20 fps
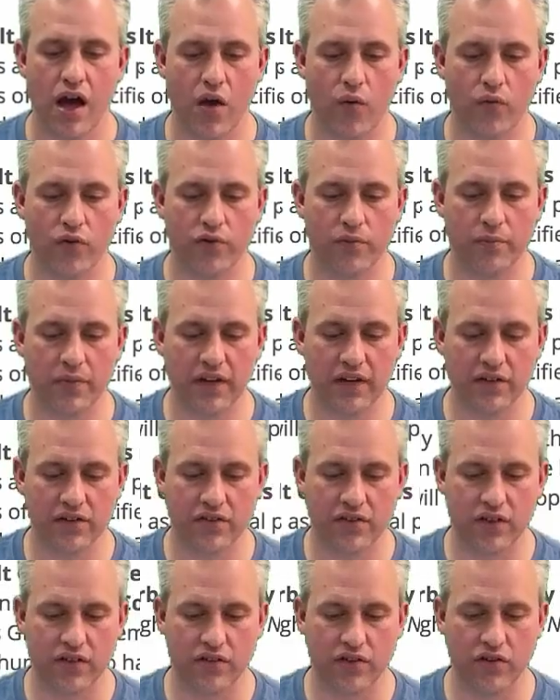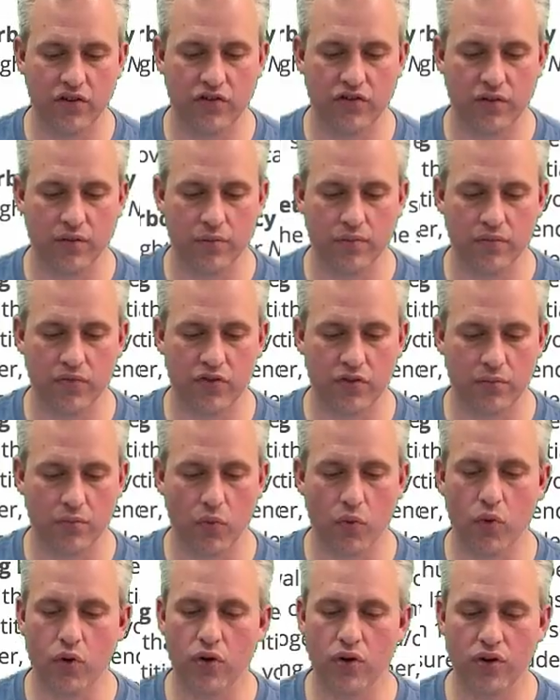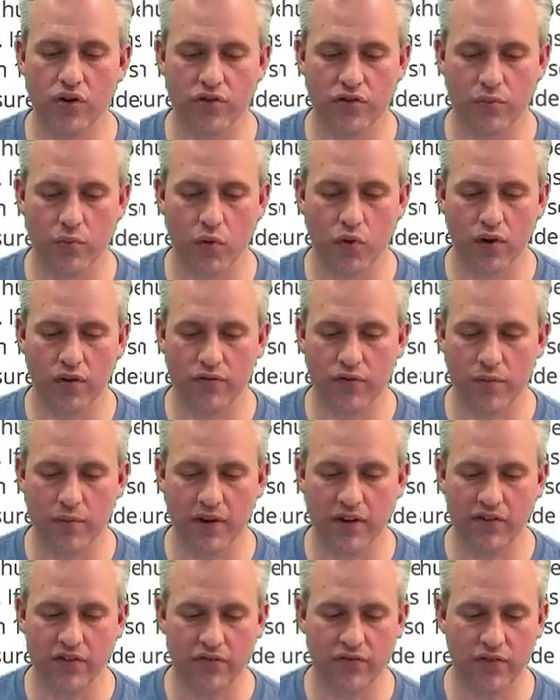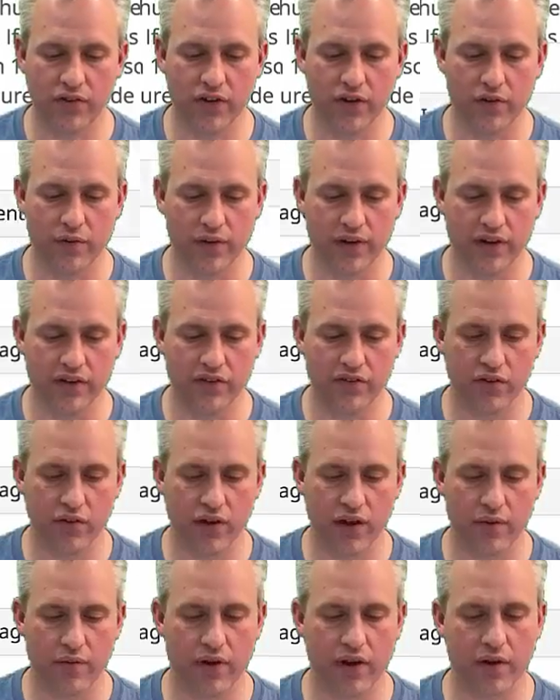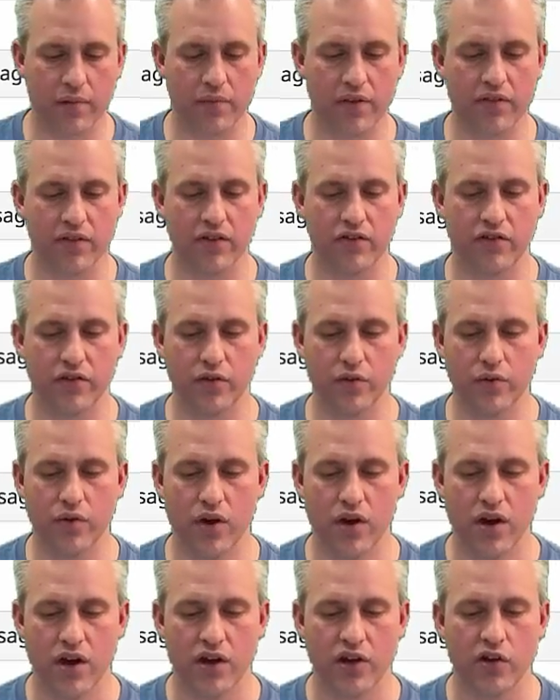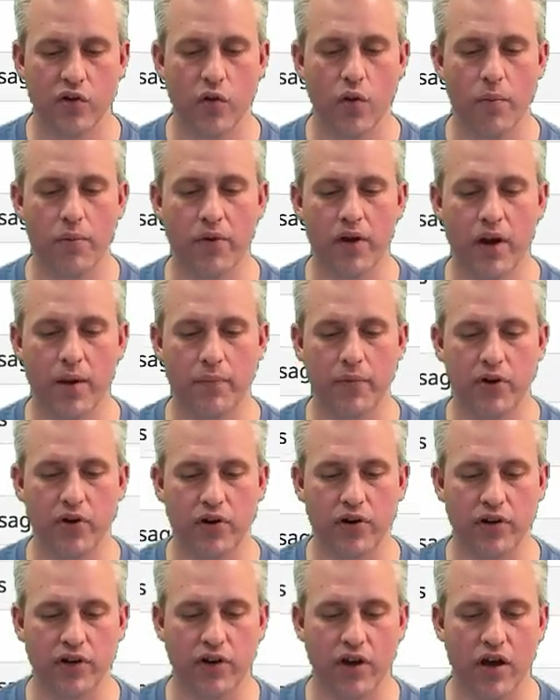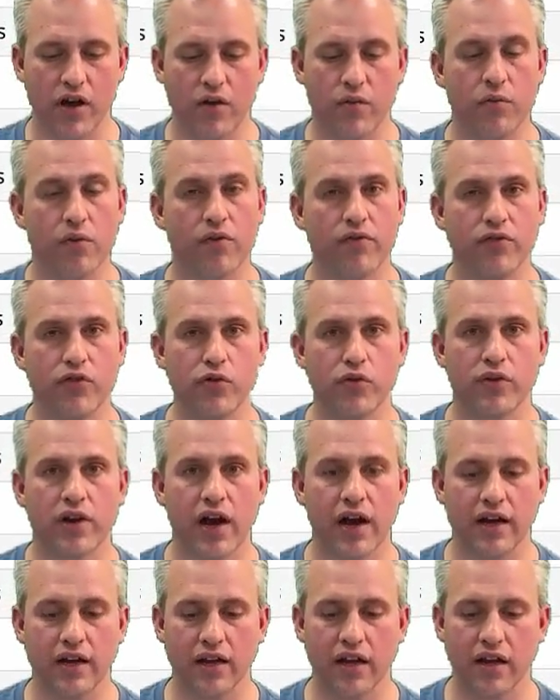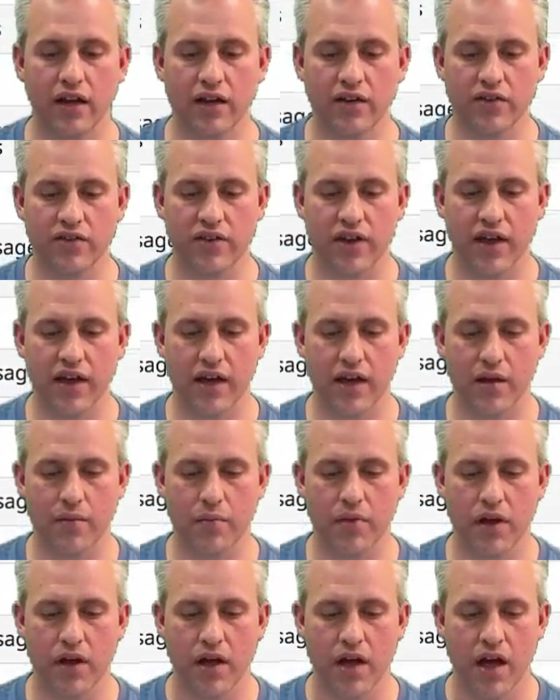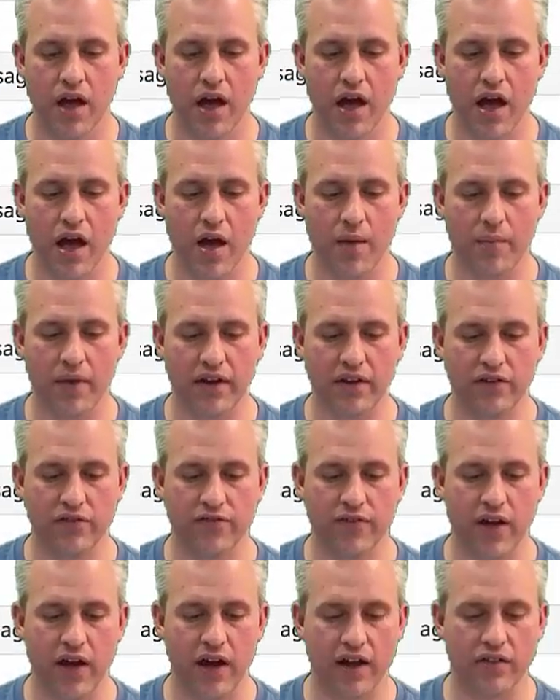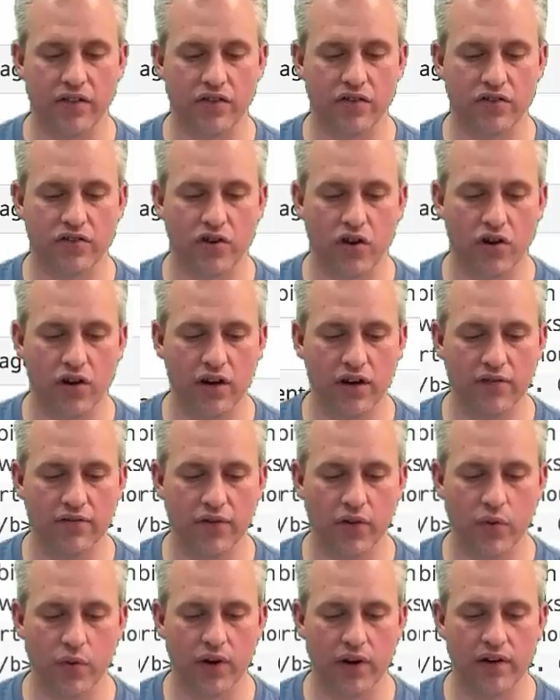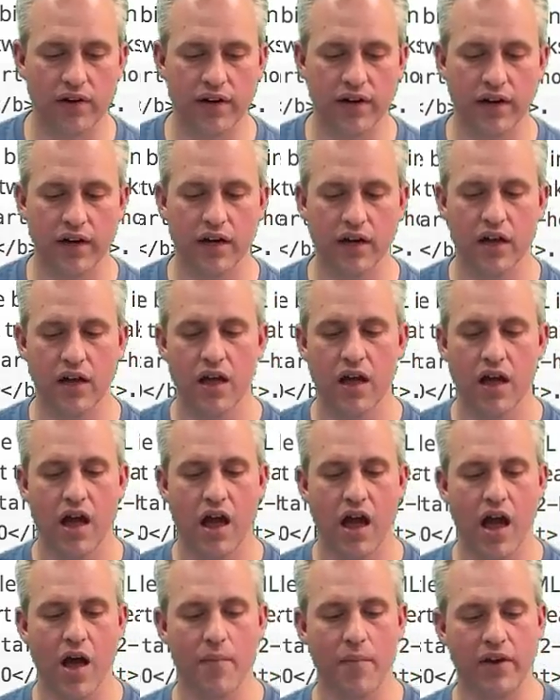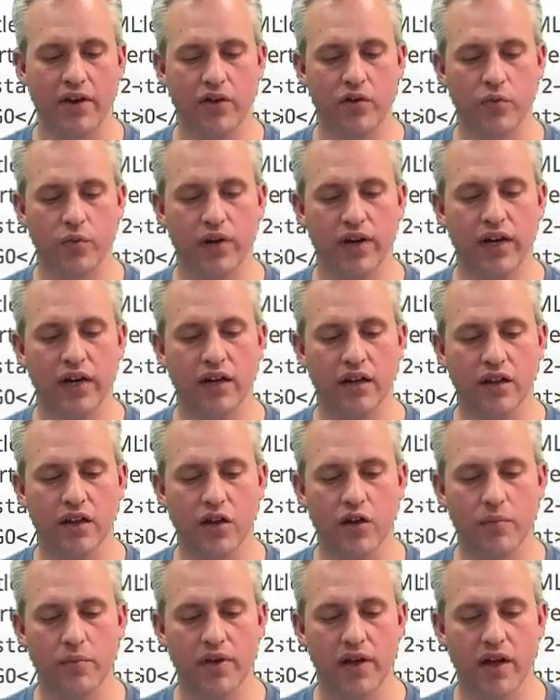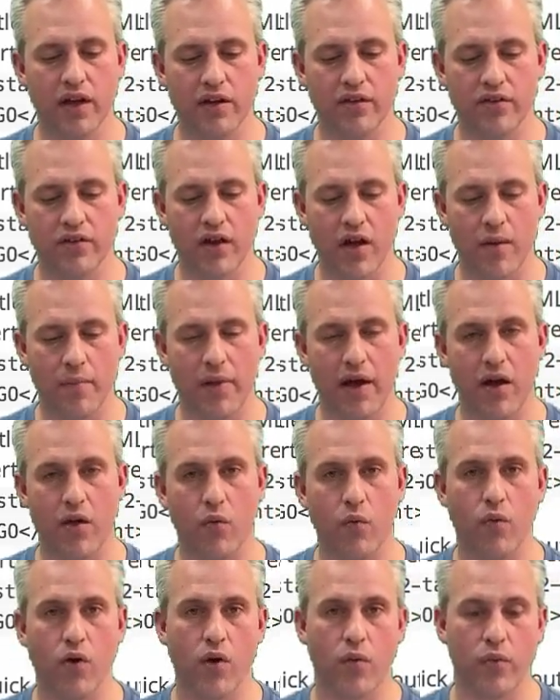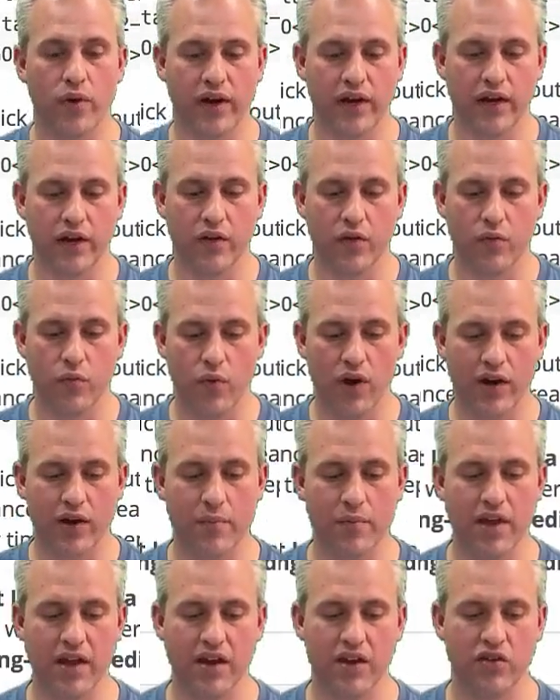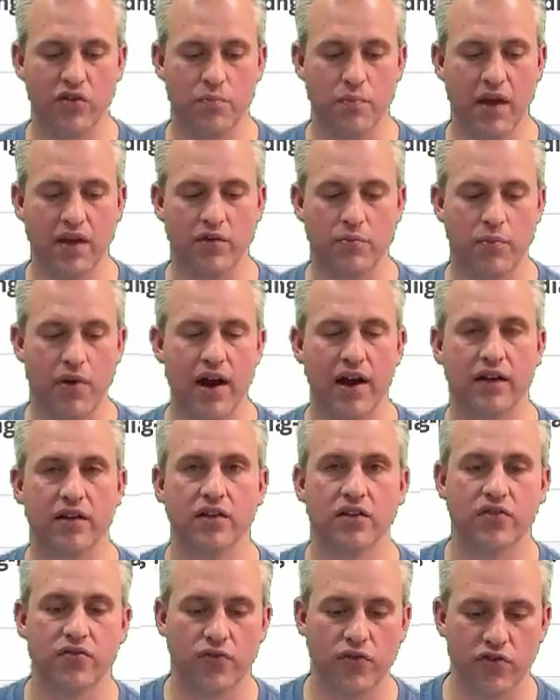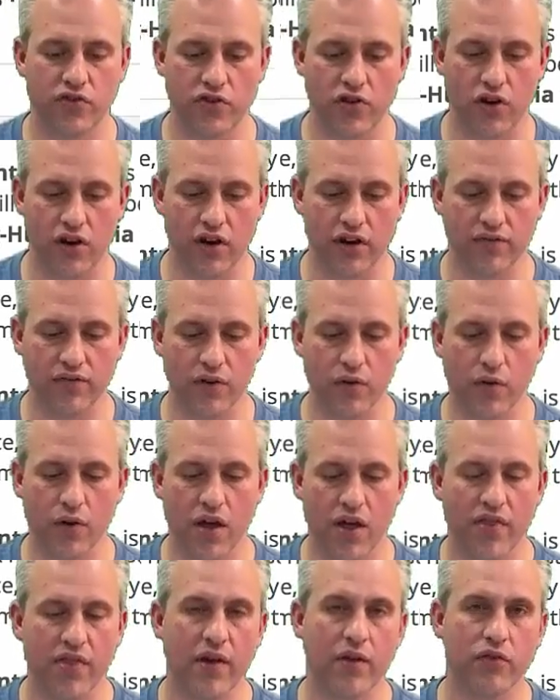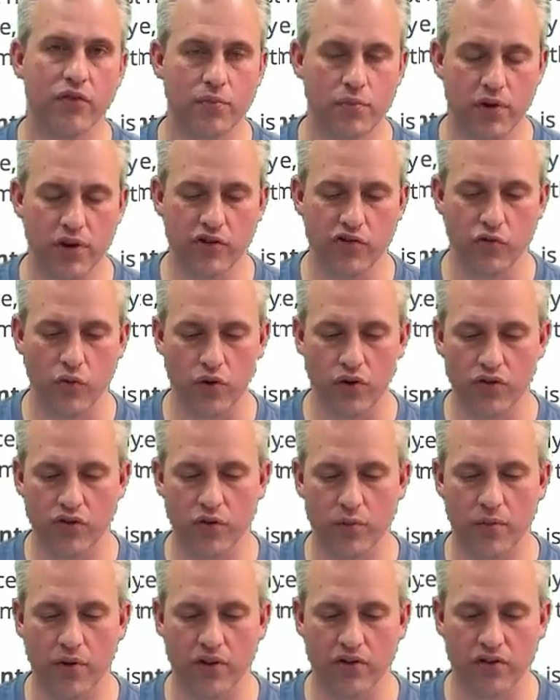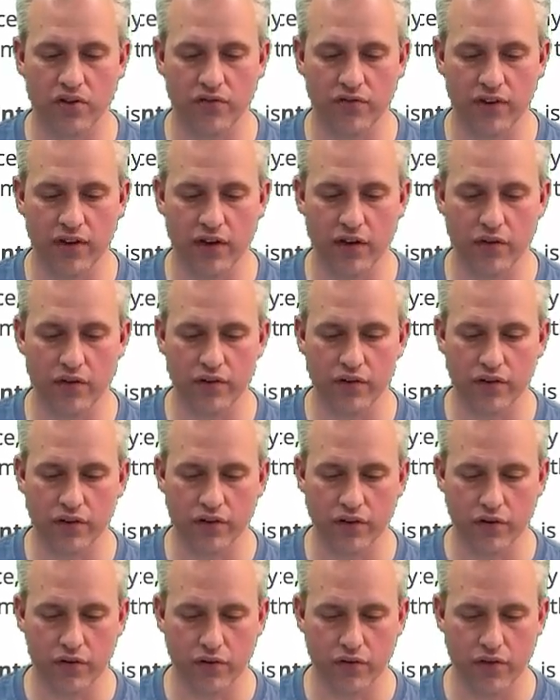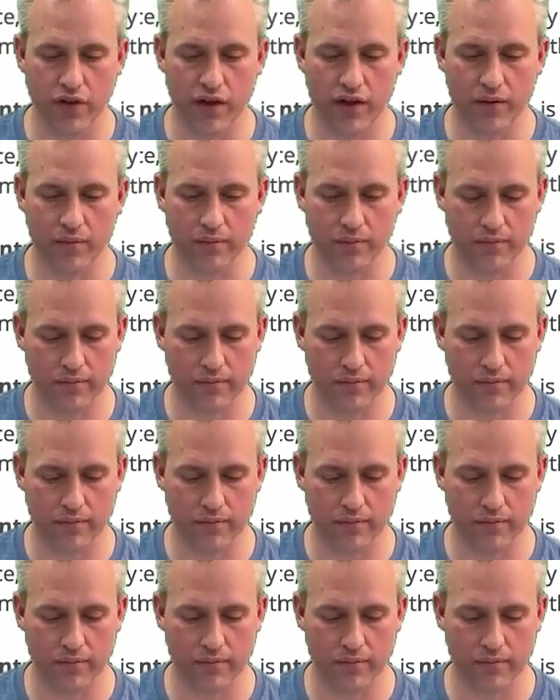which means that there's some more information for you to read. So I recommend that you open up your hunt review guidelines tab, and you find the start info area, and you read a little bit about what we recommend as best practice for start info. That one's pretty short, so pause the video and you can go do that.